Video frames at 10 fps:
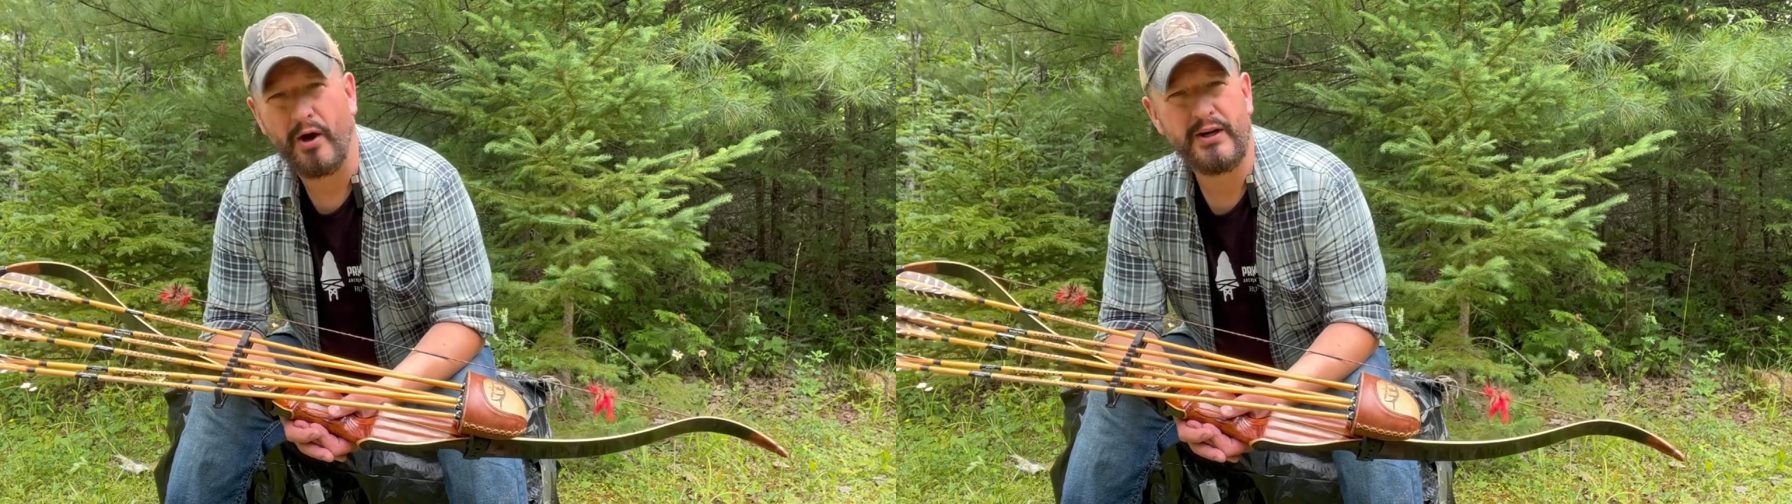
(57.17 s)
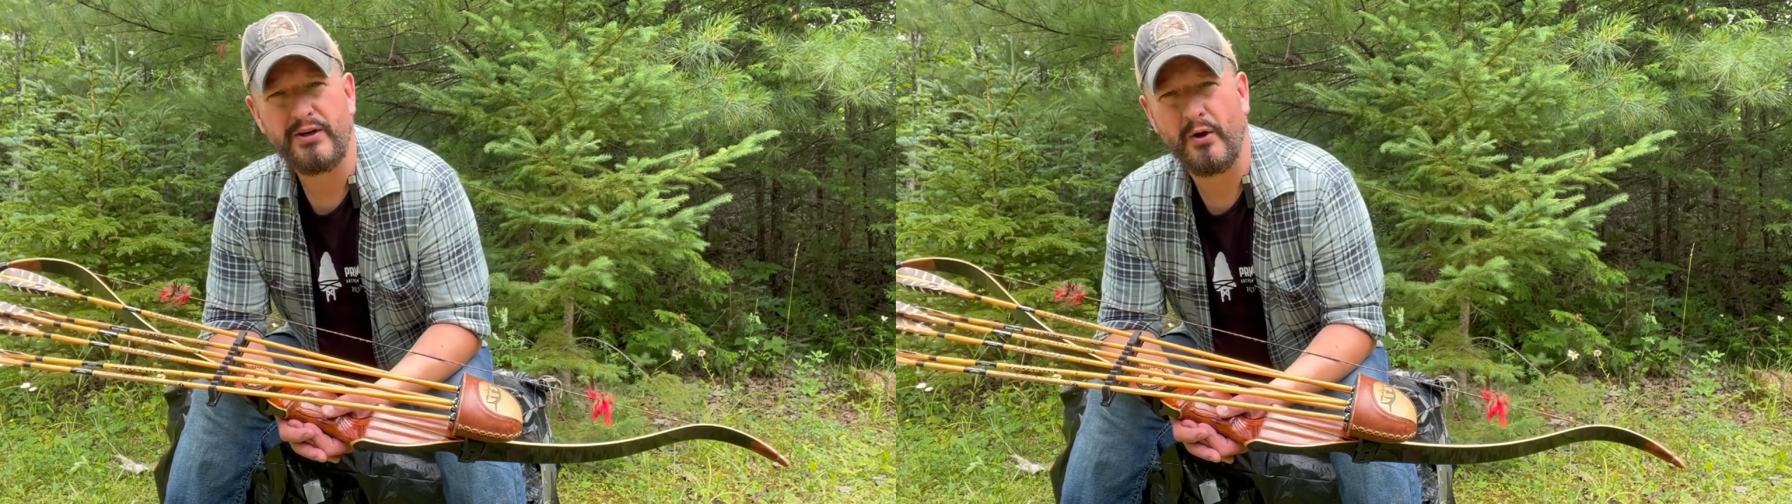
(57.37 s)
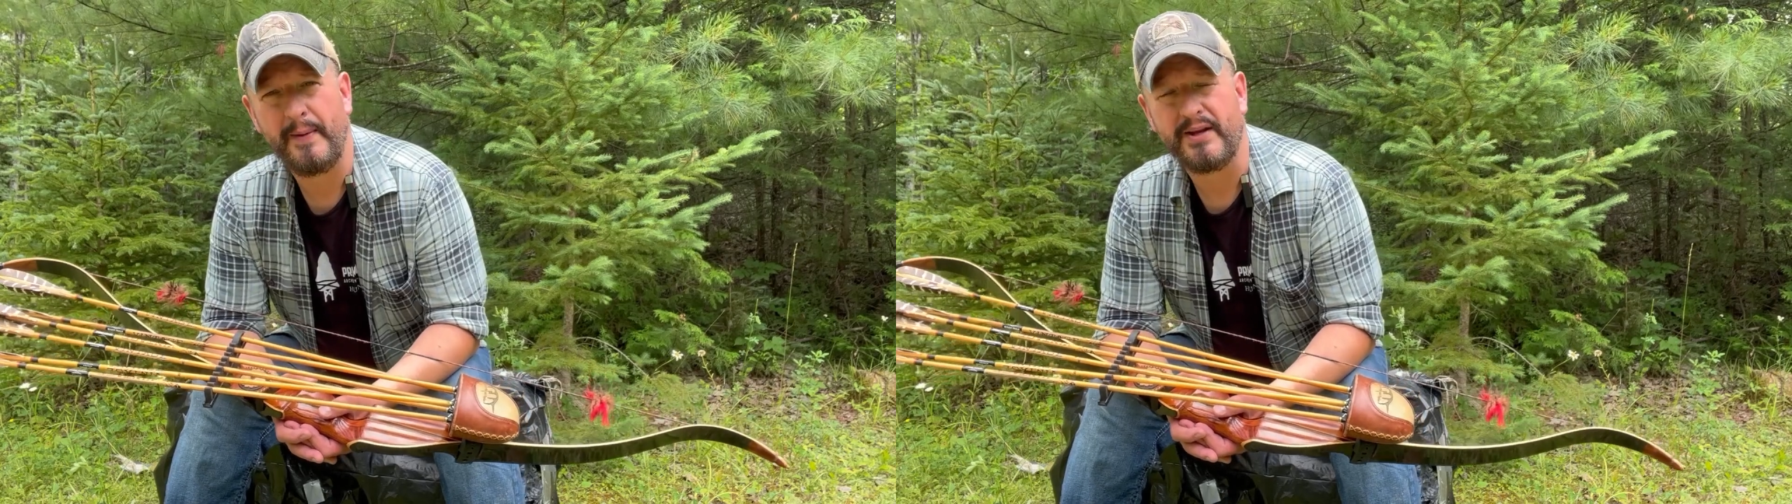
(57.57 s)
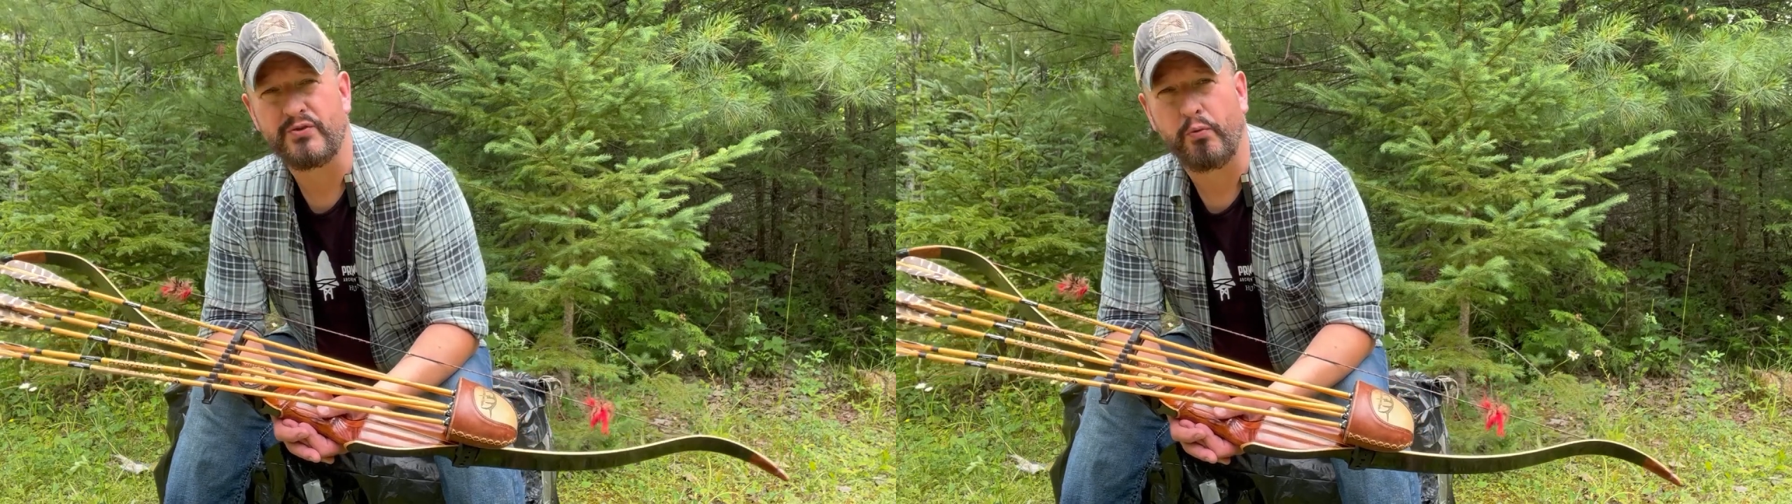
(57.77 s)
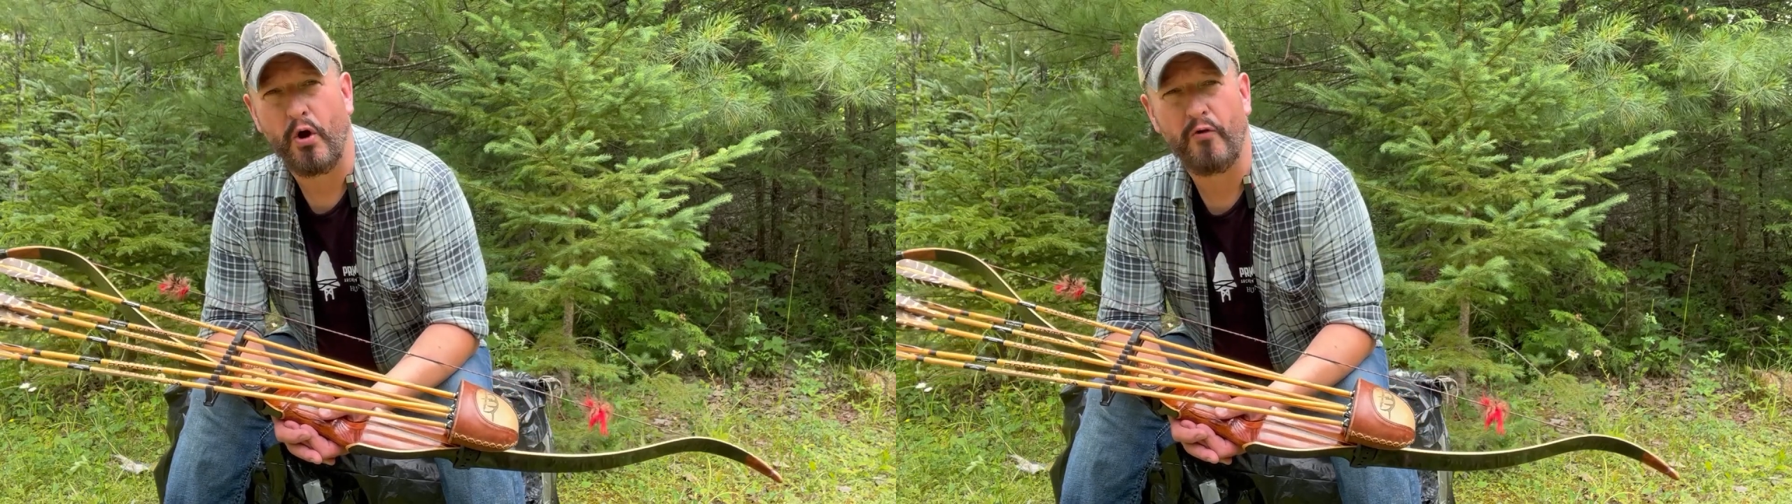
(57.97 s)
you're doing is
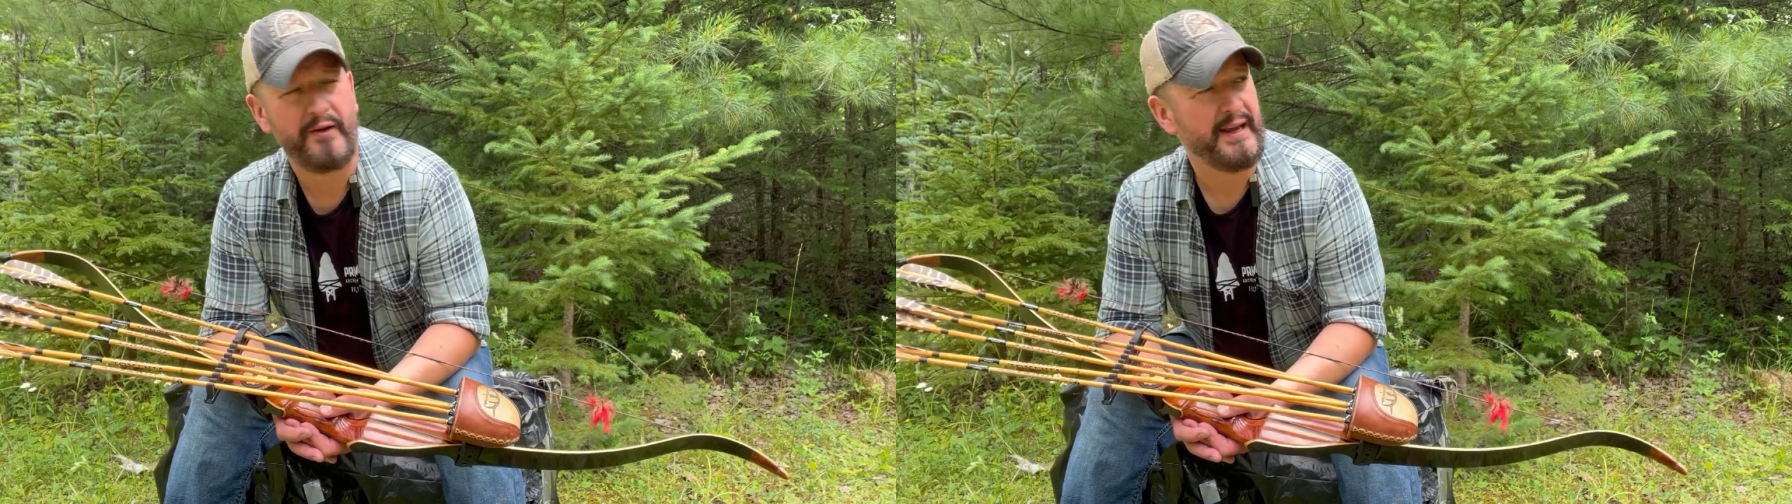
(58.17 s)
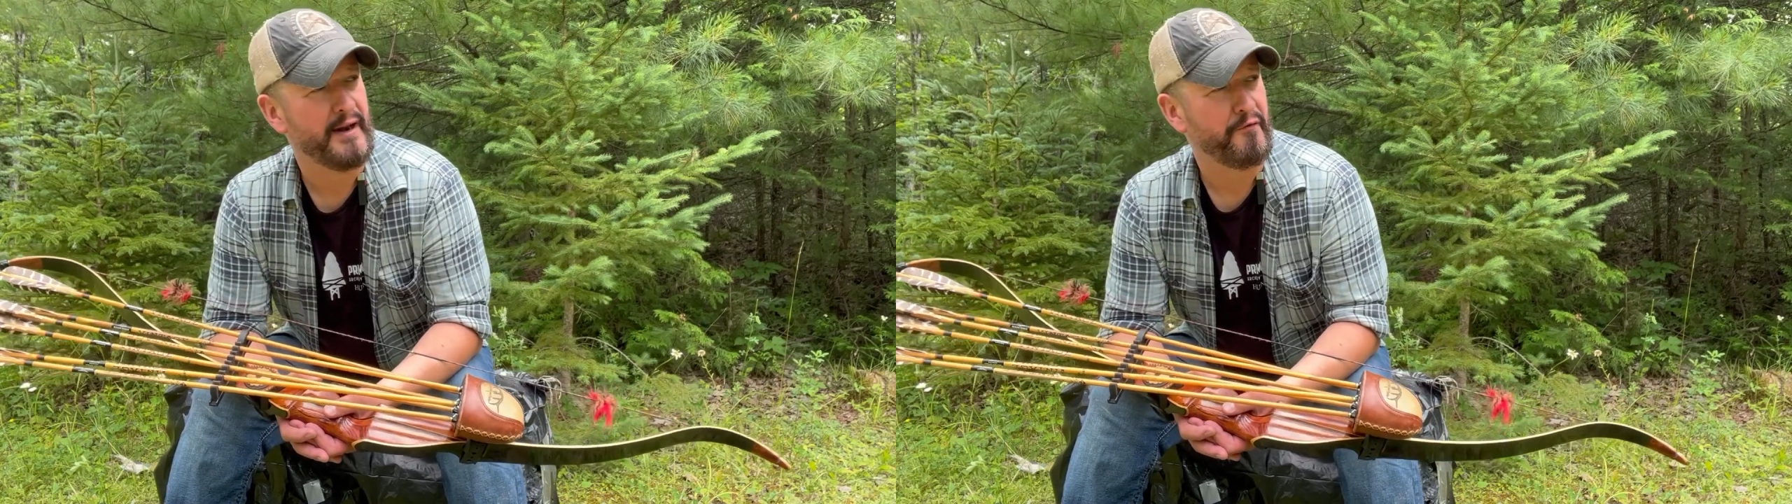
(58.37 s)
roving in